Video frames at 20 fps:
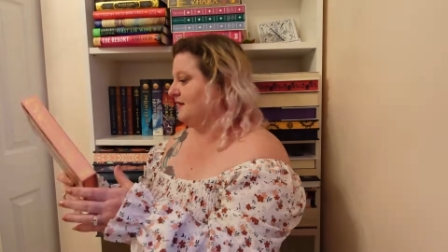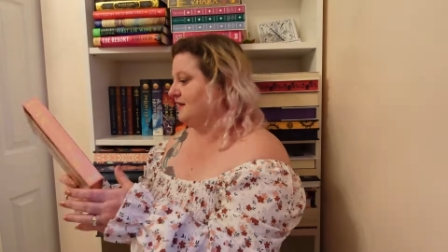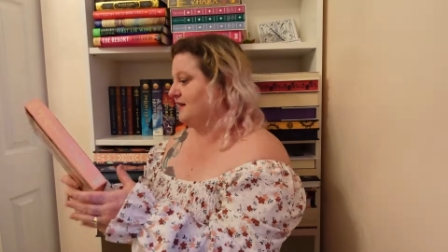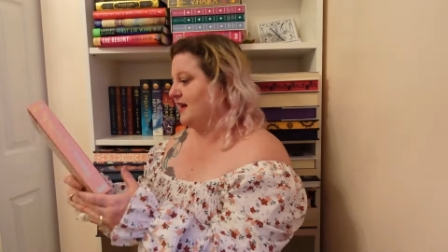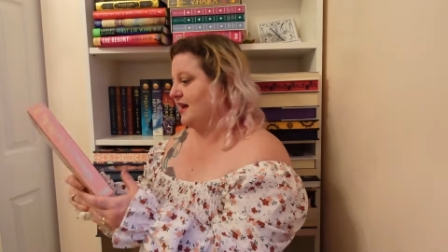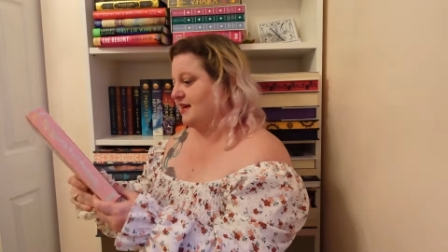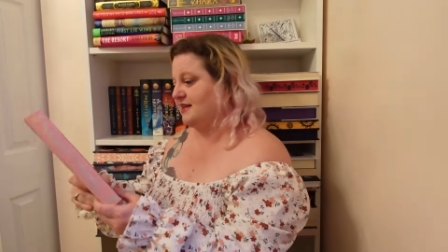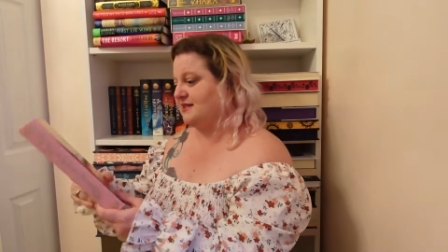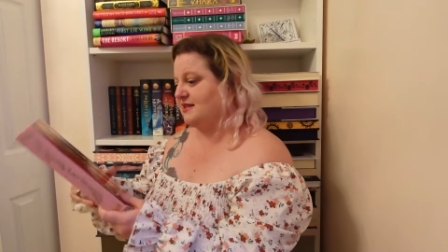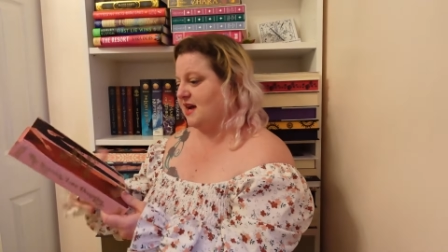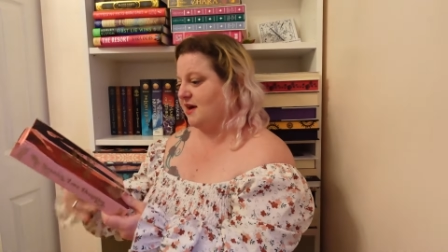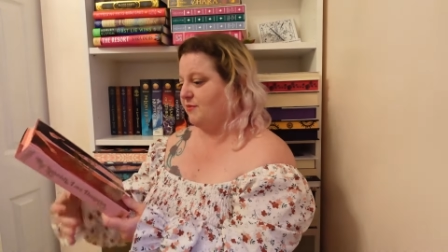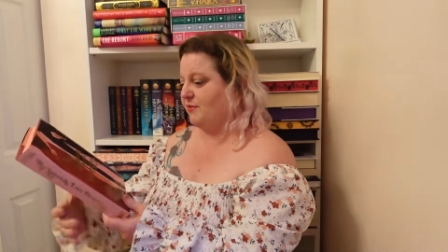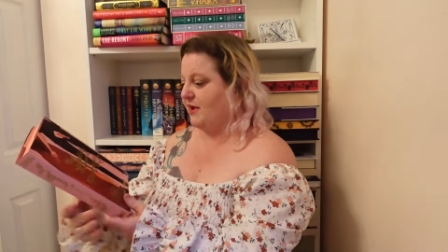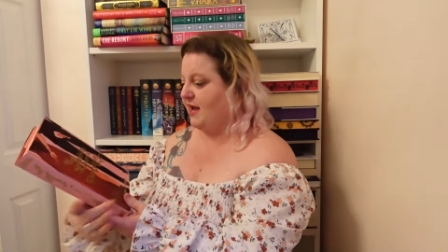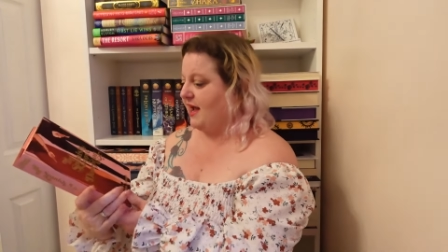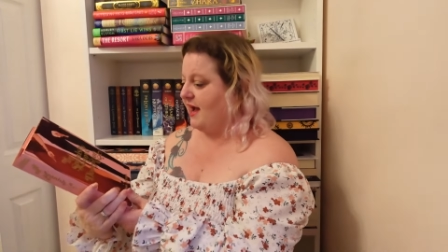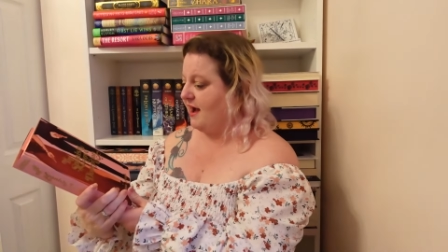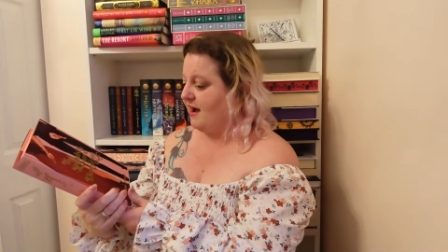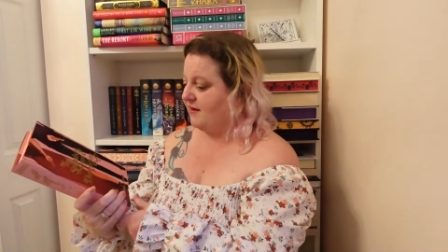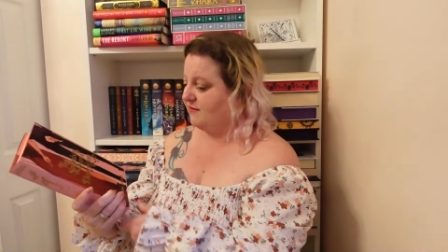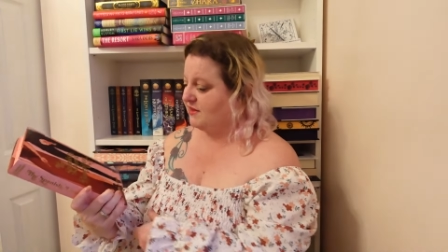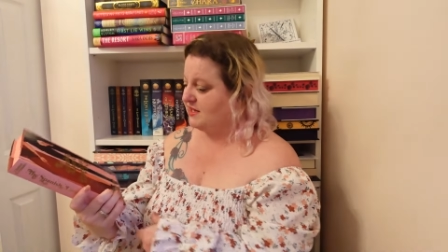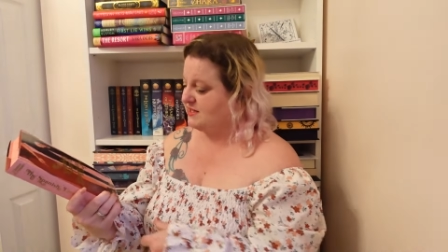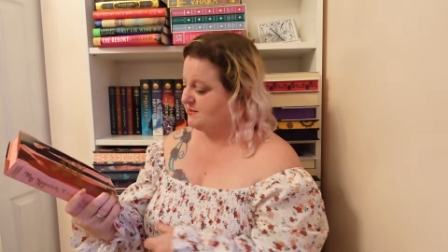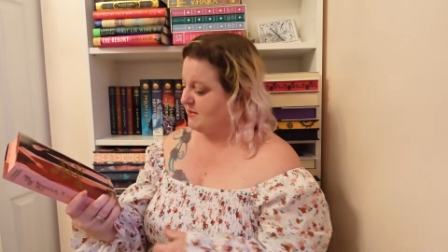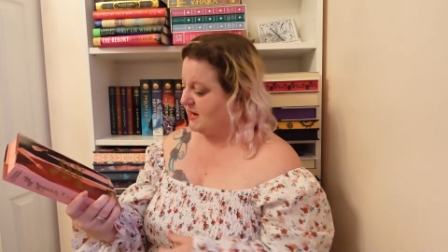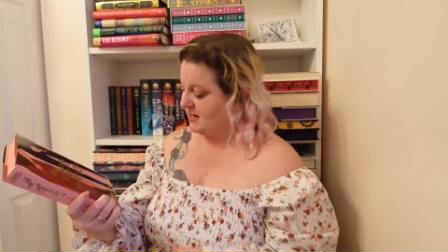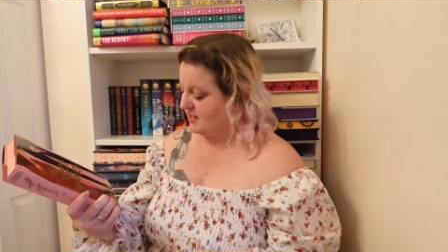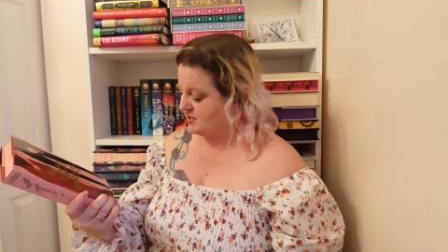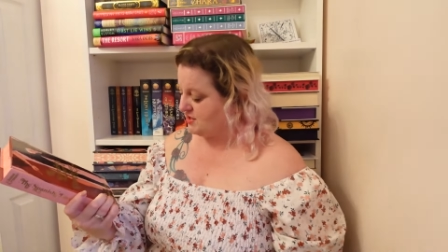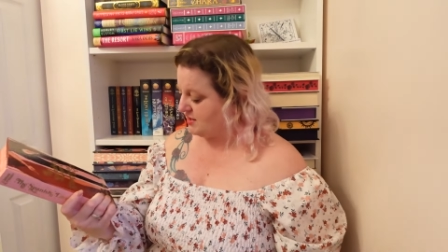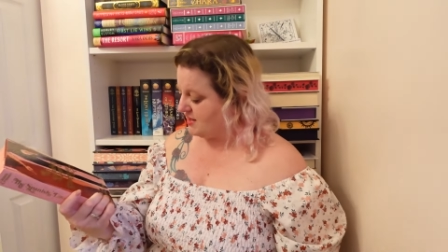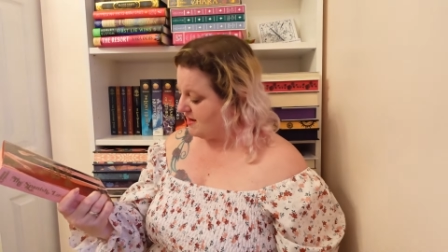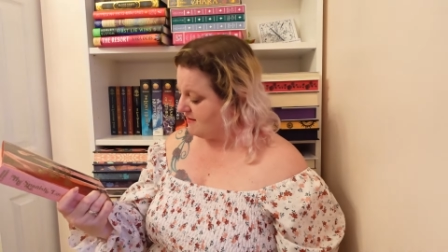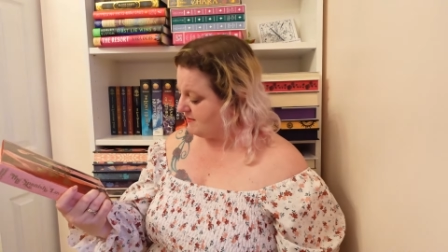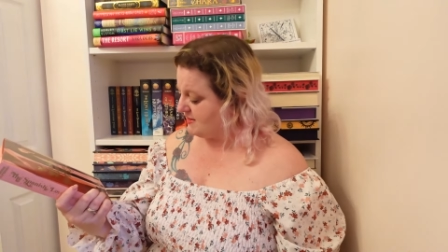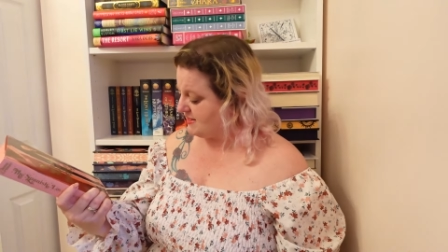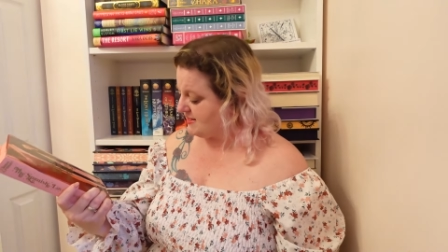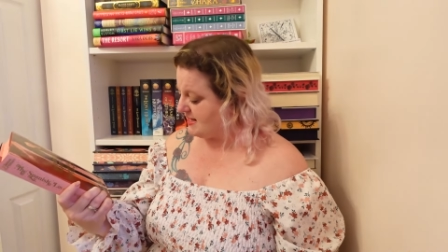Next up, we have The Spanish
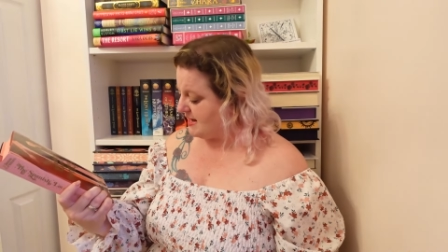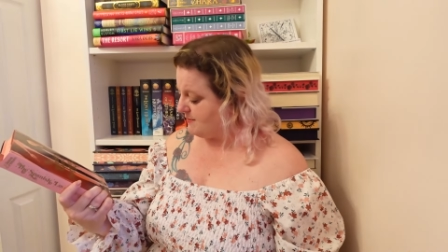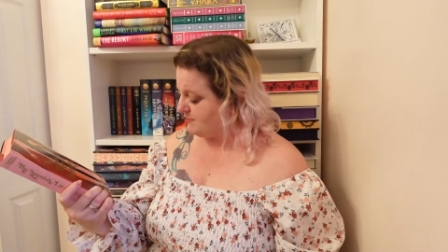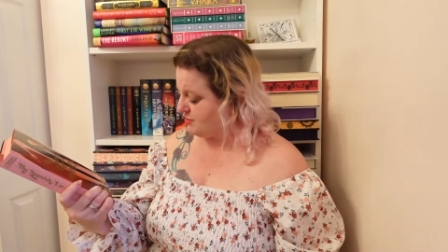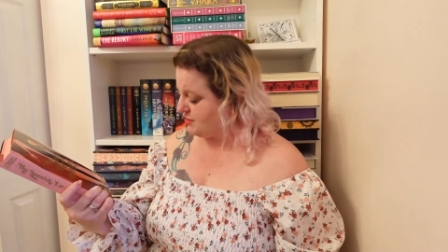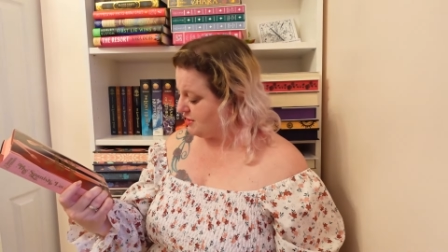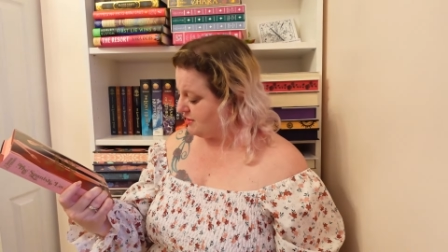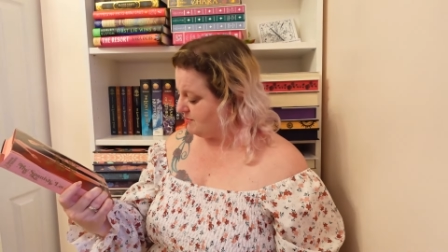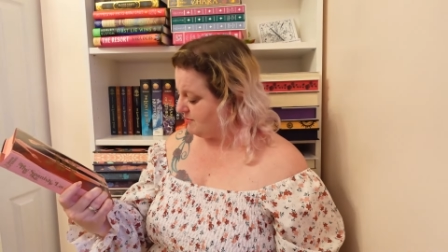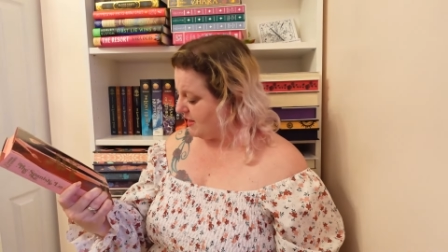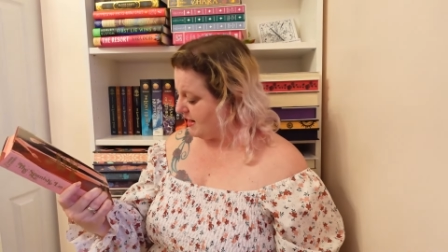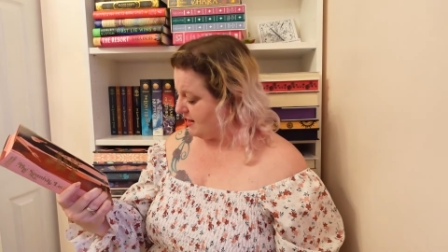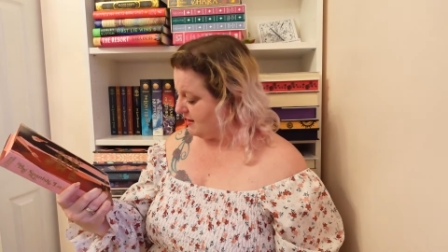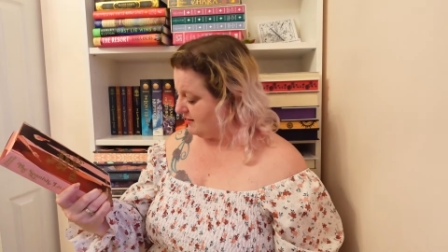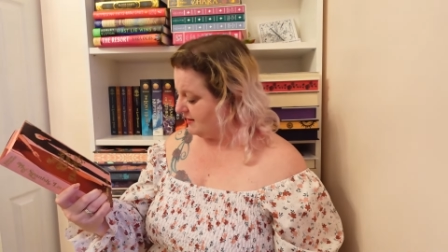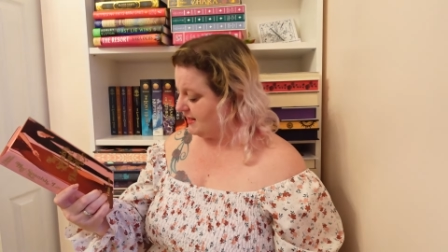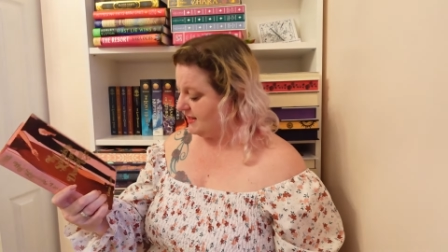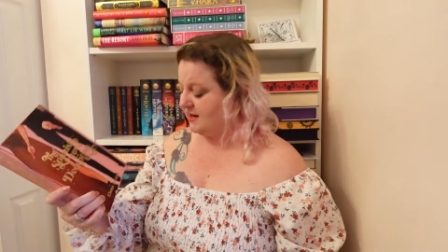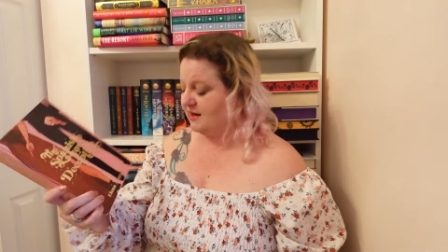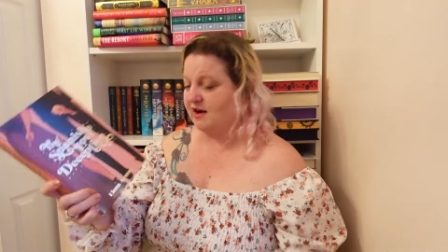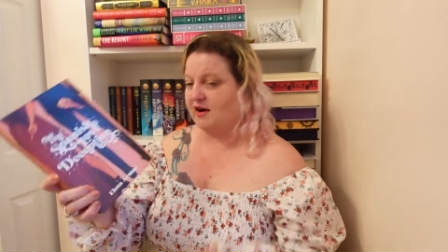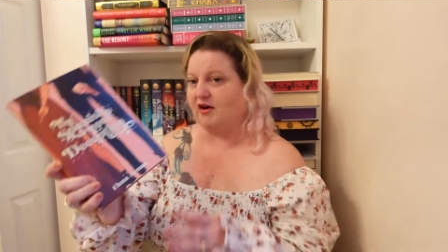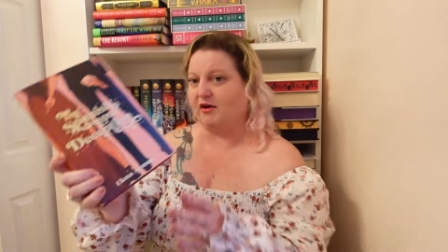Love Deception by Elena